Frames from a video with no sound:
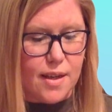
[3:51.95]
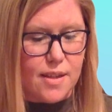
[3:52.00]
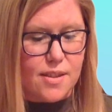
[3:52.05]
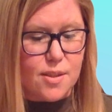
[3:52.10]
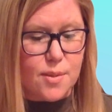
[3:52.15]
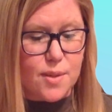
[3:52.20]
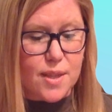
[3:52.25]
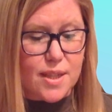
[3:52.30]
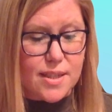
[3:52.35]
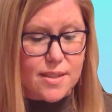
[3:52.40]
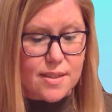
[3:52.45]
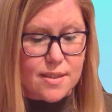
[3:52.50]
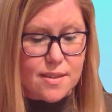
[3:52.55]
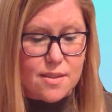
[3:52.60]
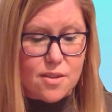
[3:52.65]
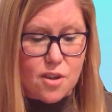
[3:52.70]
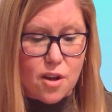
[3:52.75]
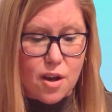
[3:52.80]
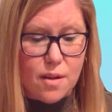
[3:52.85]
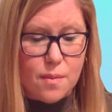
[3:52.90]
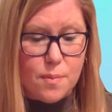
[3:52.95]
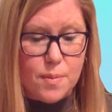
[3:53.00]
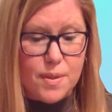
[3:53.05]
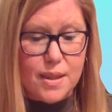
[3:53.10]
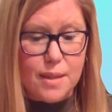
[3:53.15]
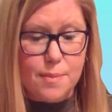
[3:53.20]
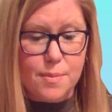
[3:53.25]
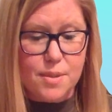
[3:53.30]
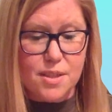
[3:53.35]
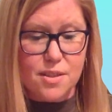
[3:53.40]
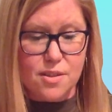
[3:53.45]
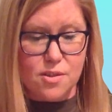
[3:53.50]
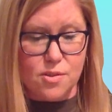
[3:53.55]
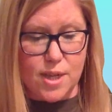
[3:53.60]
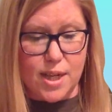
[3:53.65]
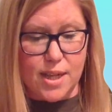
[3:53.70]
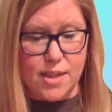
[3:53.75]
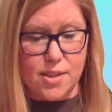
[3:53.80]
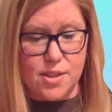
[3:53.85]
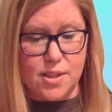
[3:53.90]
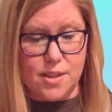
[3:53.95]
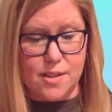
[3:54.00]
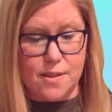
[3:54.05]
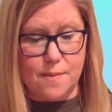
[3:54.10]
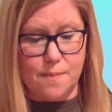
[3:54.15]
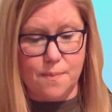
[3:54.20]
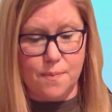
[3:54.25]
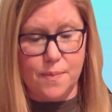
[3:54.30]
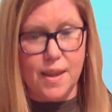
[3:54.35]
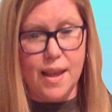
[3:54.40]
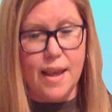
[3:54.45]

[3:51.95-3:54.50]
so that it does not become a distraction,